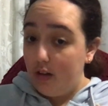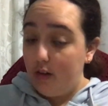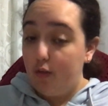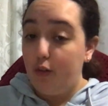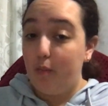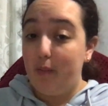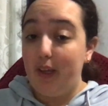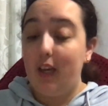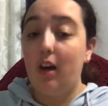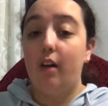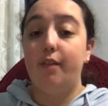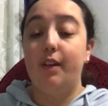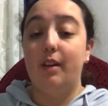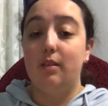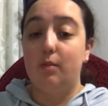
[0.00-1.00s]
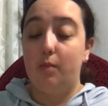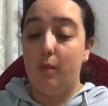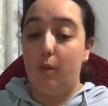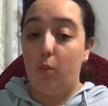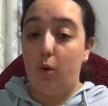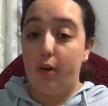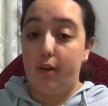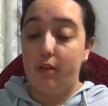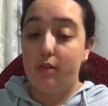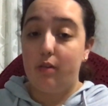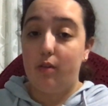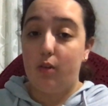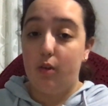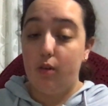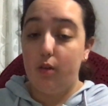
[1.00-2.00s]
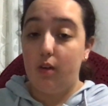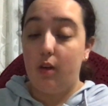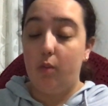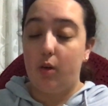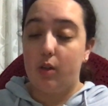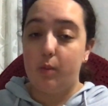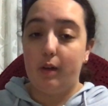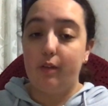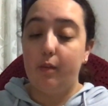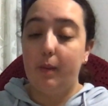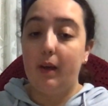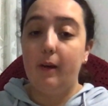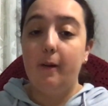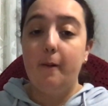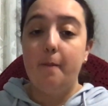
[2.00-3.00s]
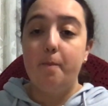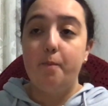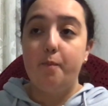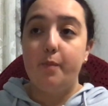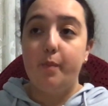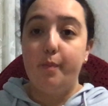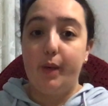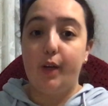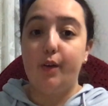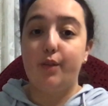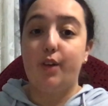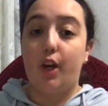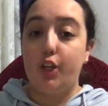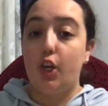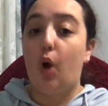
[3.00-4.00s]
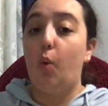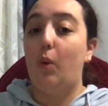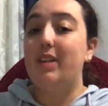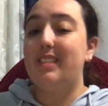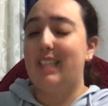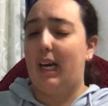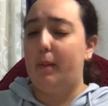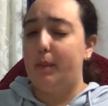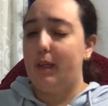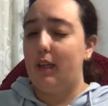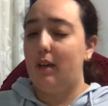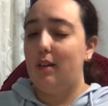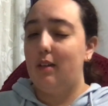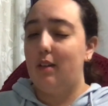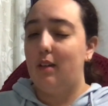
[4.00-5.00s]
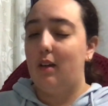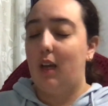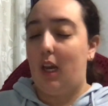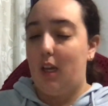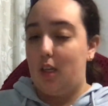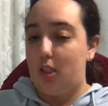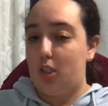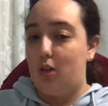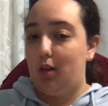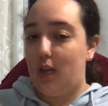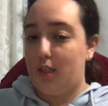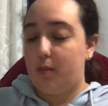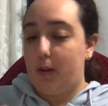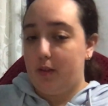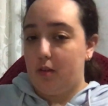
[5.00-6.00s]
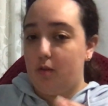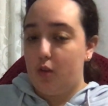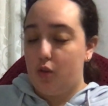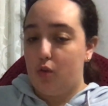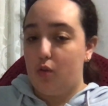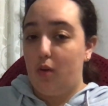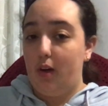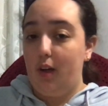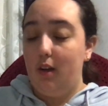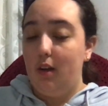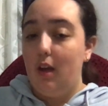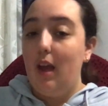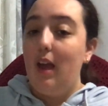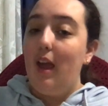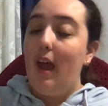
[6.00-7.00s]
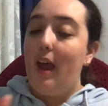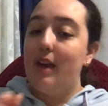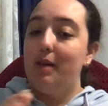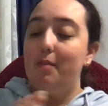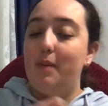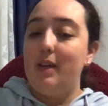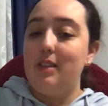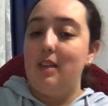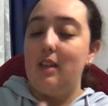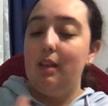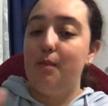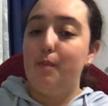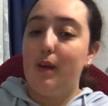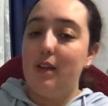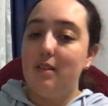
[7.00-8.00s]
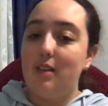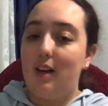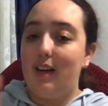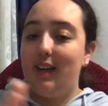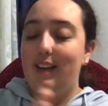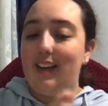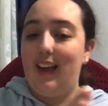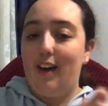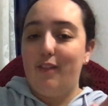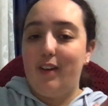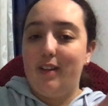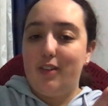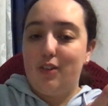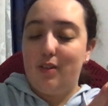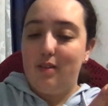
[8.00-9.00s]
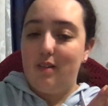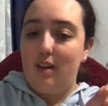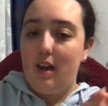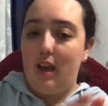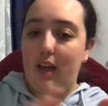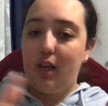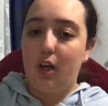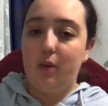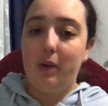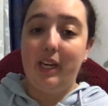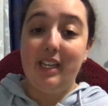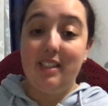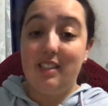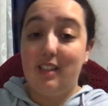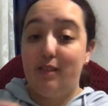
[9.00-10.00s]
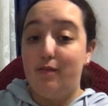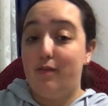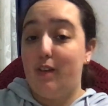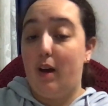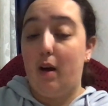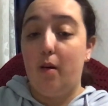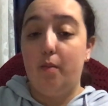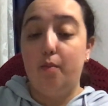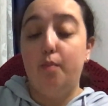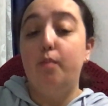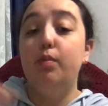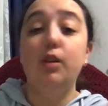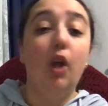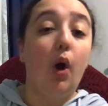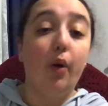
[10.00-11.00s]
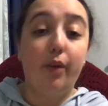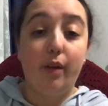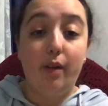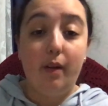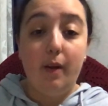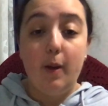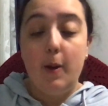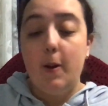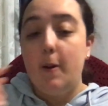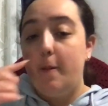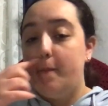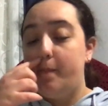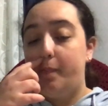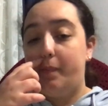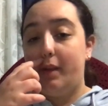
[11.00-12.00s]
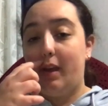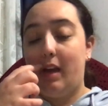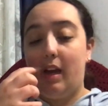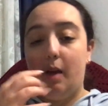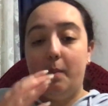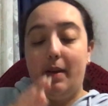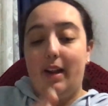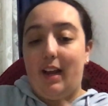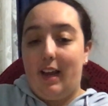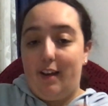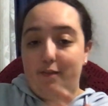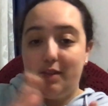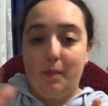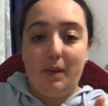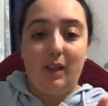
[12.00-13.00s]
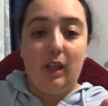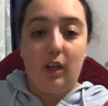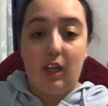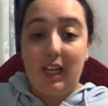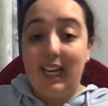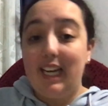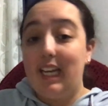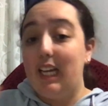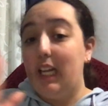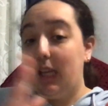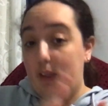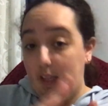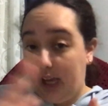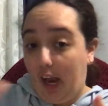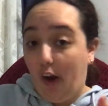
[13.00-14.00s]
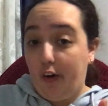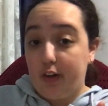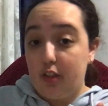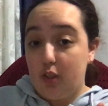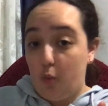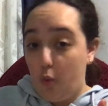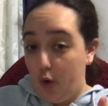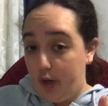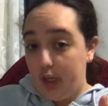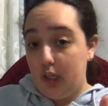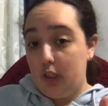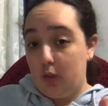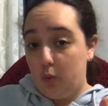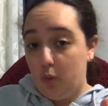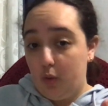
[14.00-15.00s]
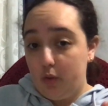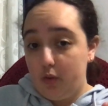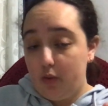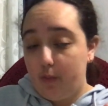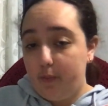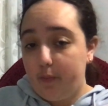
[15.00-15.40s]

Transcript: for me, I found works good. It works well for me because I know what's happening in certain aspects of the story, and it basically means that I can have a cohesive plot, and I have something that clearly the characters are working towards.